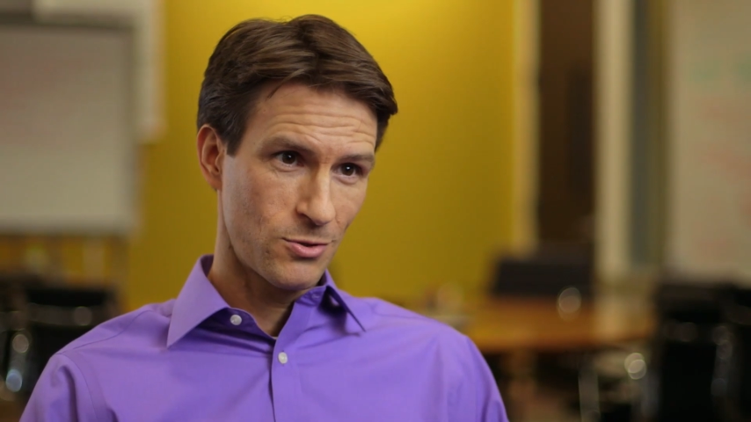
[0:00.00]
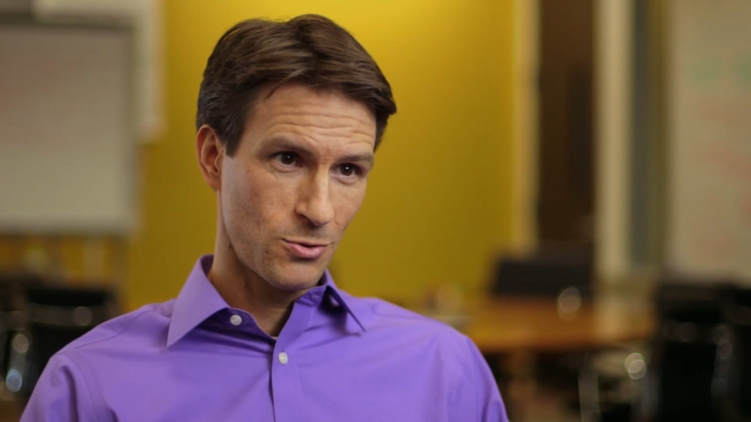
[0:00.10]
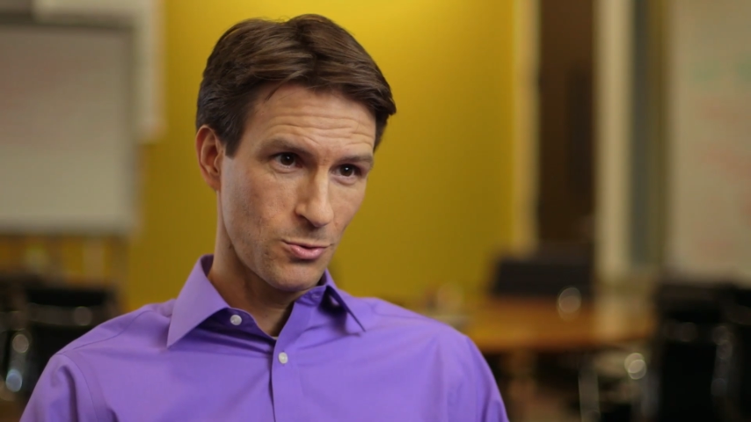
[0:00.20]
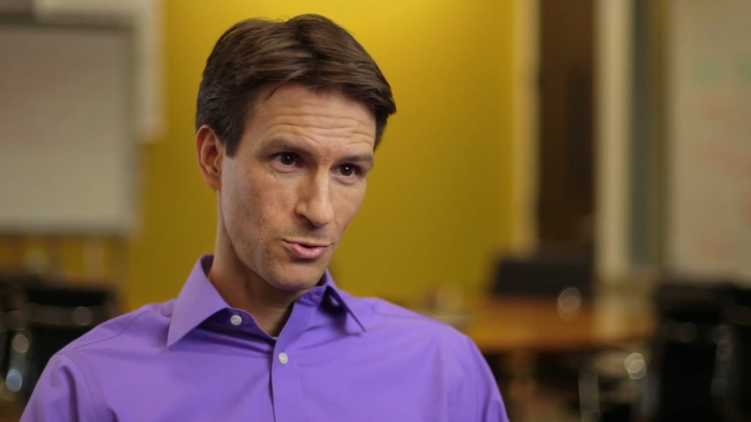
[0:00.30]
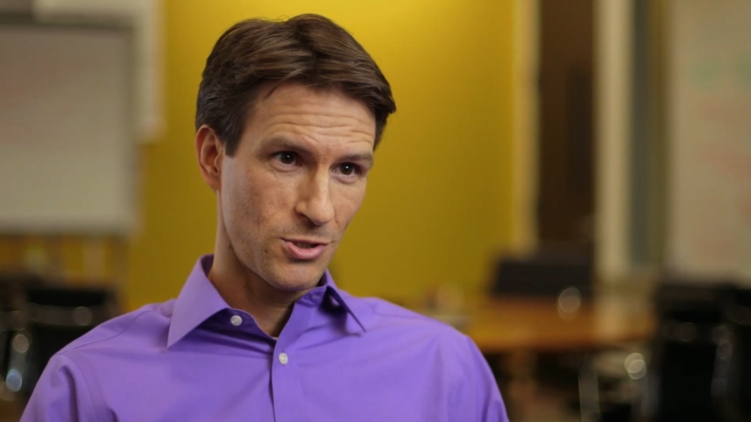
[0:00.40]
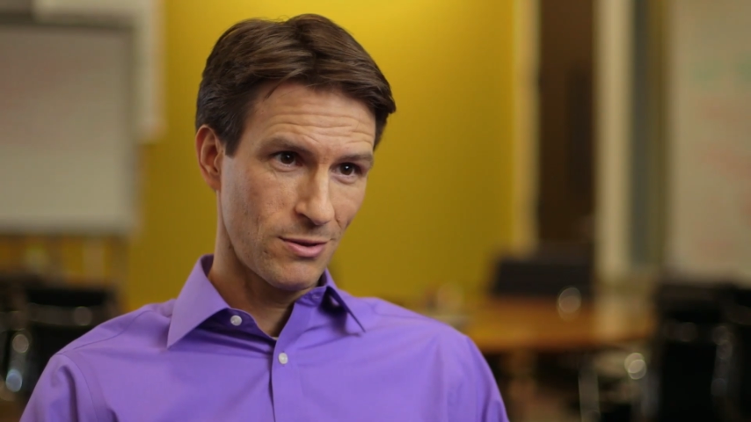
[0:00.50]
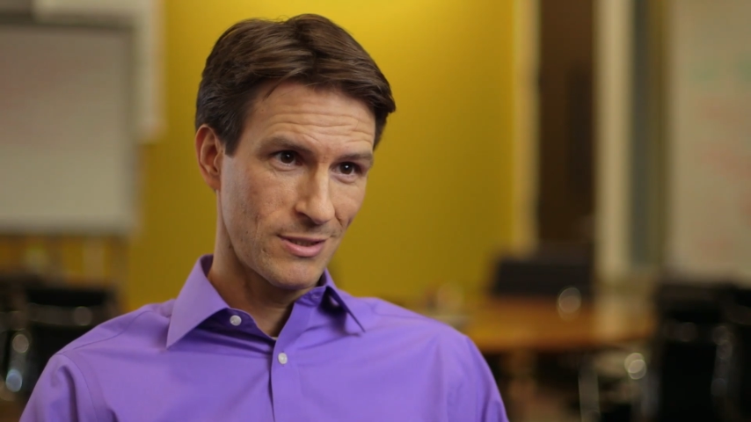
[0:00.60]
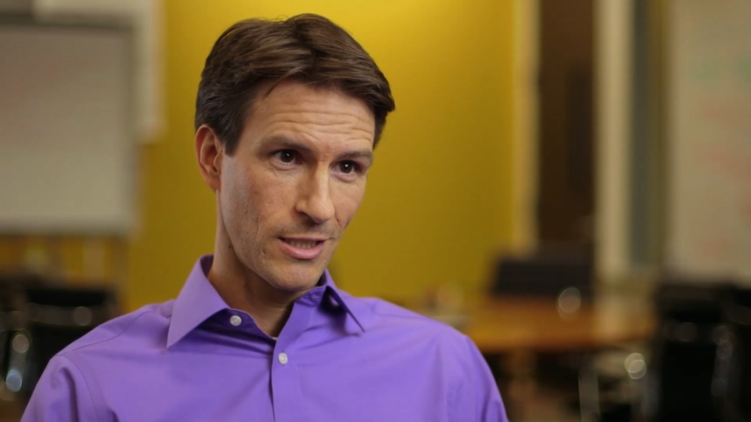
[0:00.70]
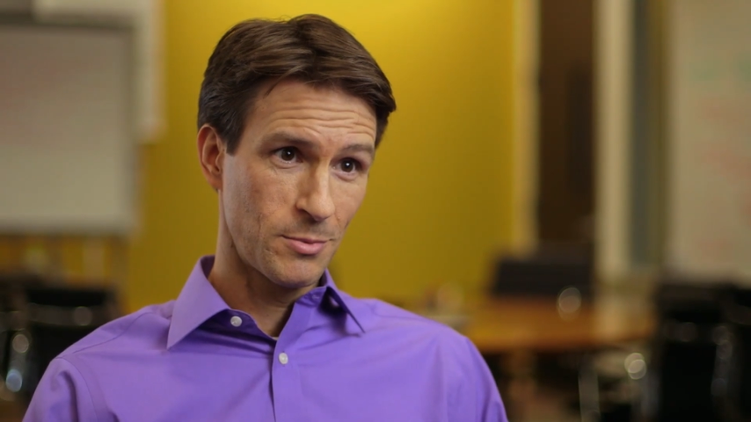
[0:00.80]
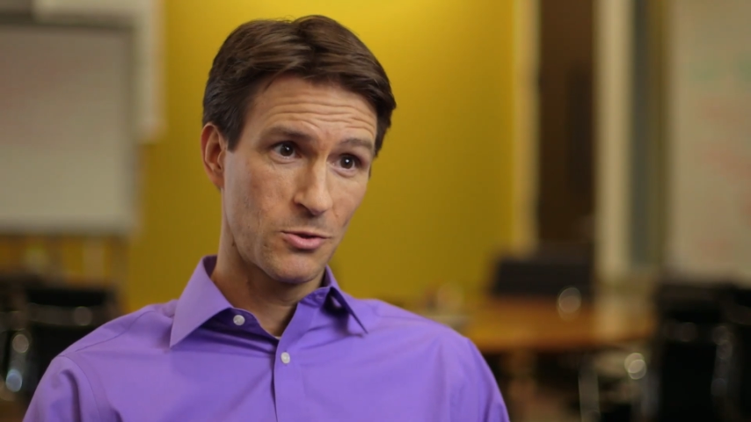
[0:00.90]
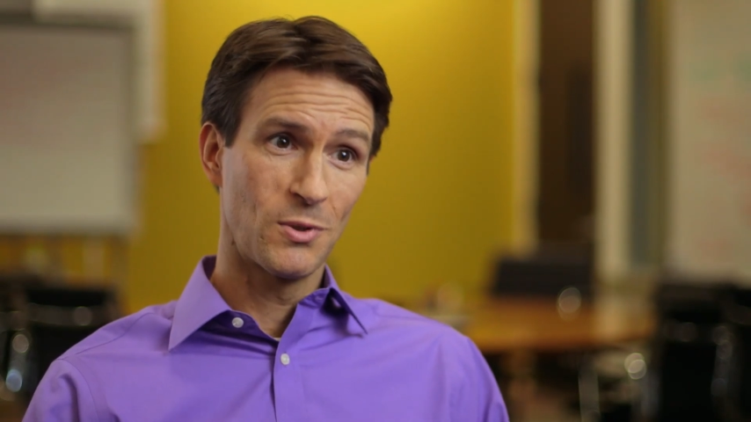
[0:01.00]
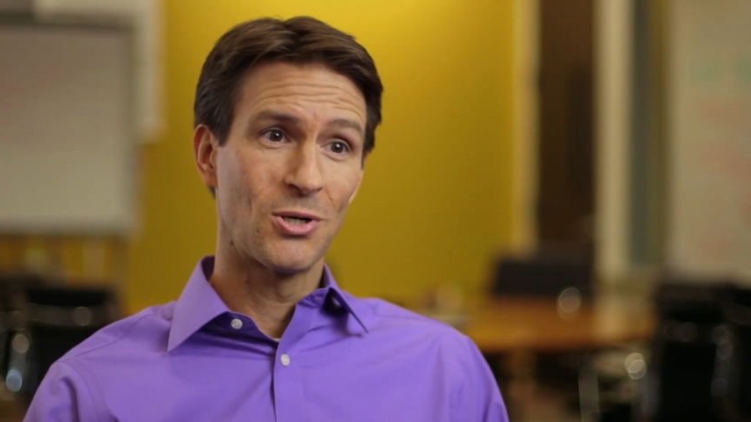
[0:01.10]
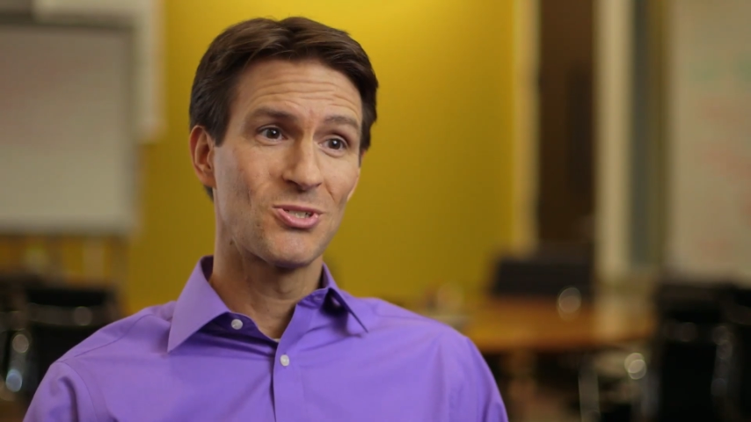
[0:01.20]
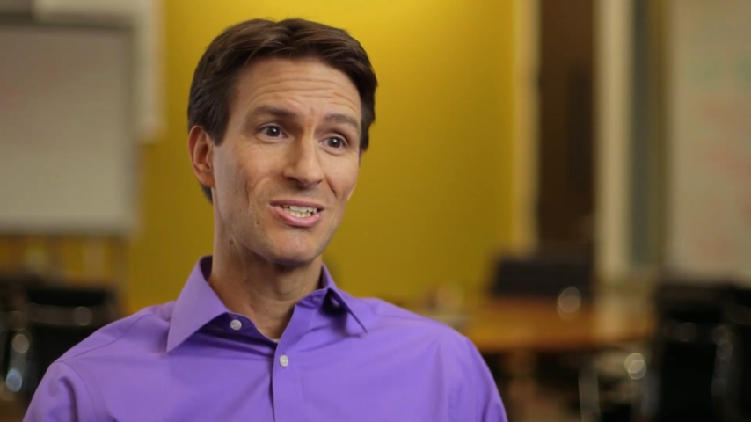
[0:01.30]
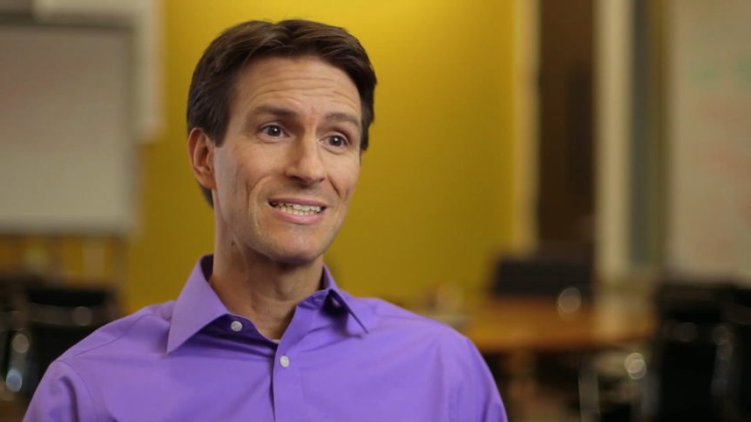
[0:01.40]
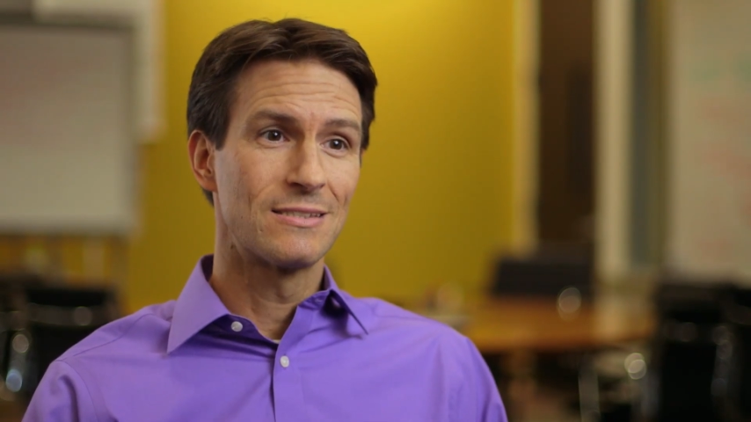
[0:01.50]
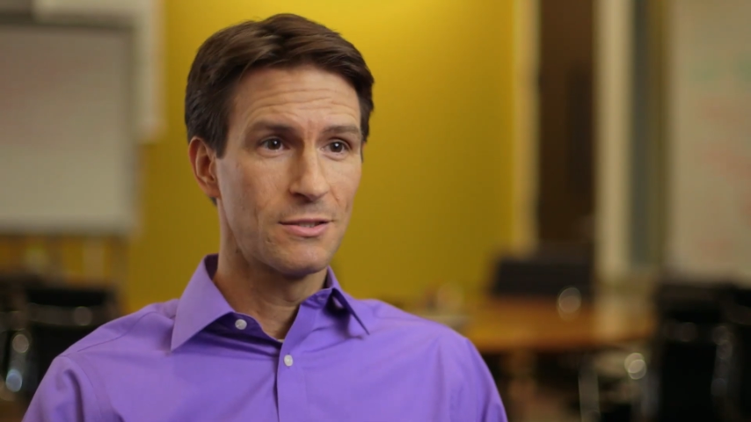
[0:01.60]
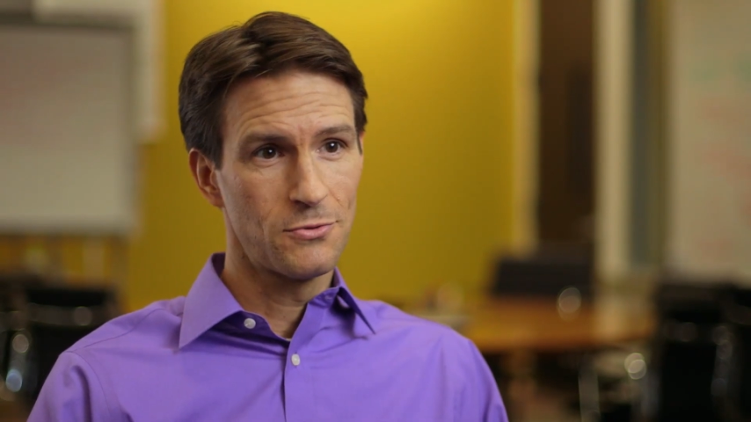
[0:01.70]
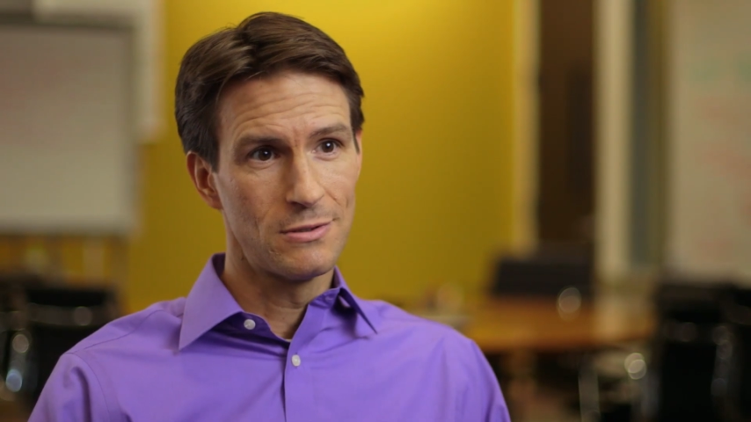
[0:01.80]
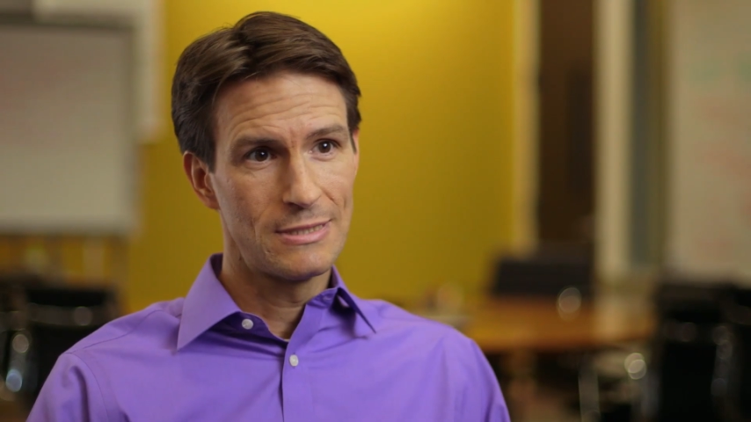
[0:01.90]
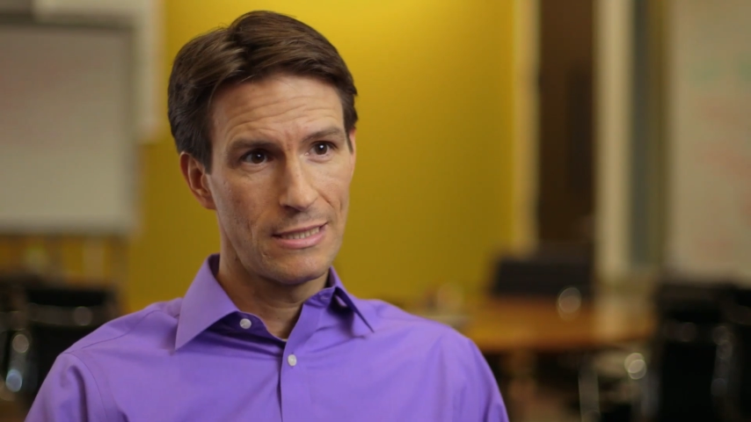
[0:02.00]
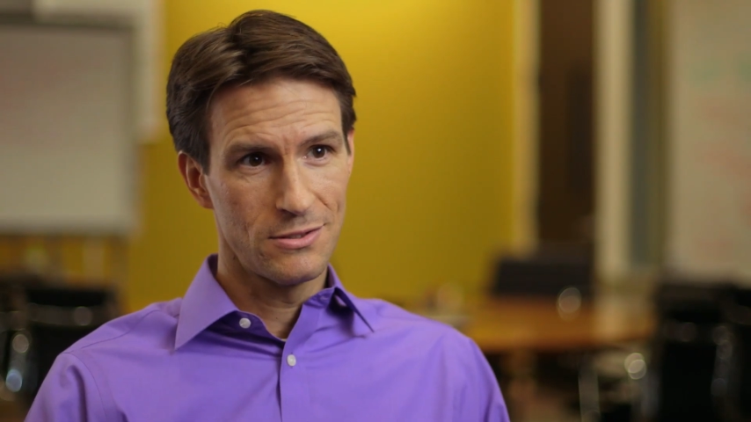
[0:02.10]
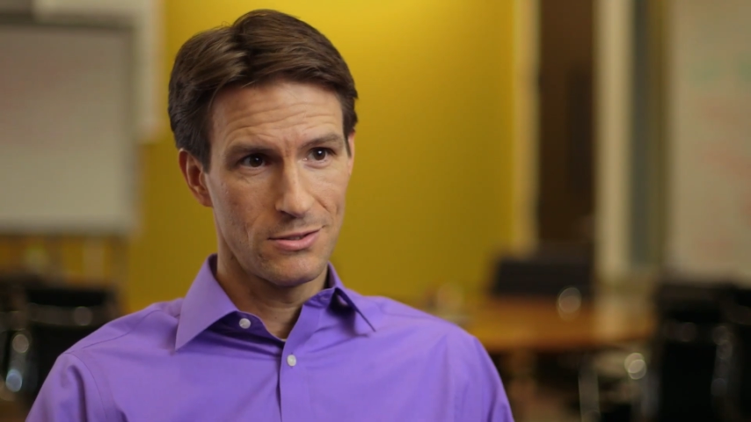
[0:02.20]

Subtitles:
to share data between our 6 different data